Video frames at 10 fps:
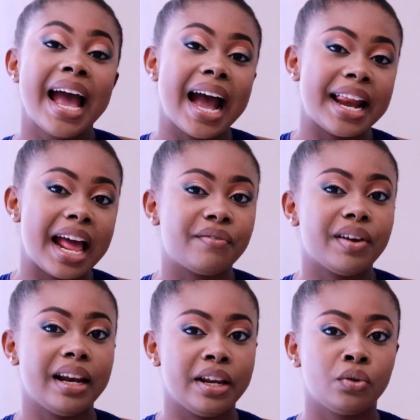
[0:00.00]
and have
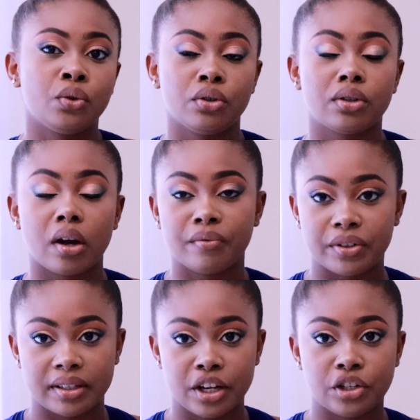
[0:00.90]
a little good
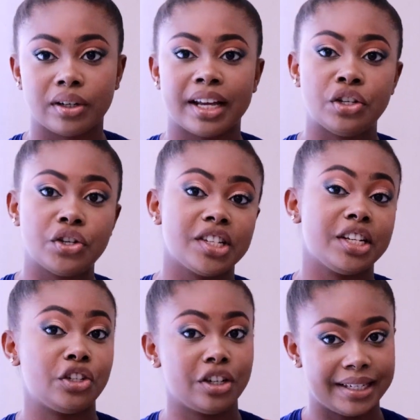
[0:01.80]
conversation and use it
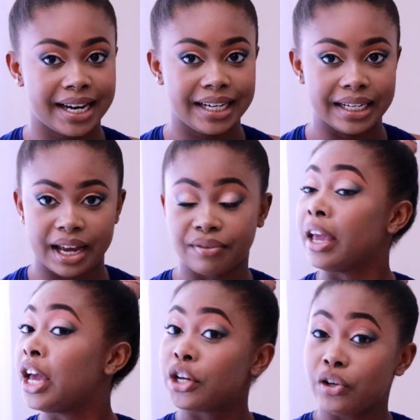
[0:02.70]
in your daily life.
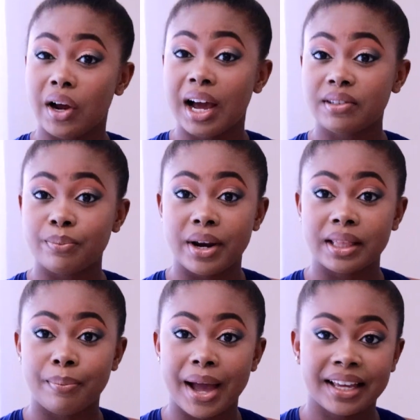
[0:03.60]
You don't have to break the
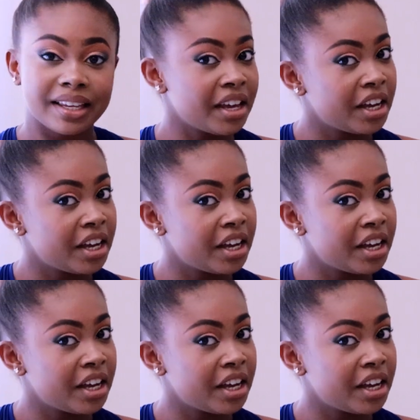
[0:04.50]
bank.